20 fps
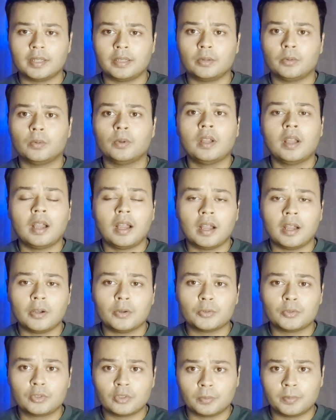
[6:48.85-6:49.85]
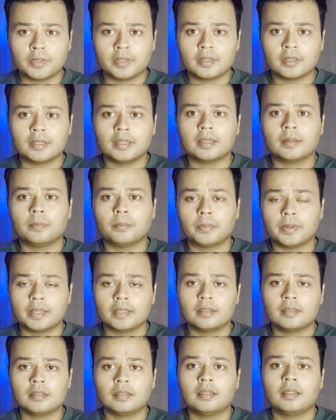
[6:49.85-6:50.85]
how Jupiter brings
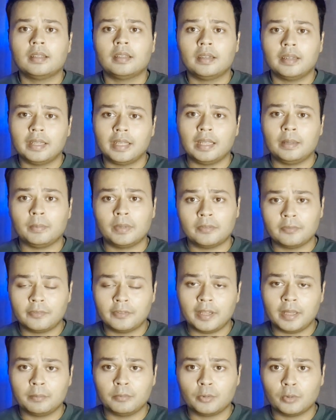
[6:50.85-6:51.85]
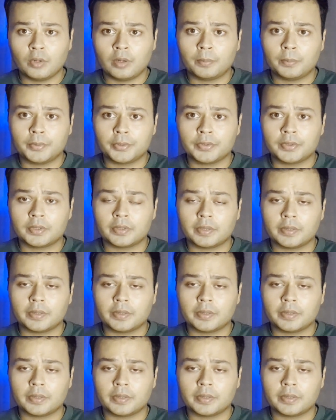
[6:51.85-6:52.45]
name and fame to a person.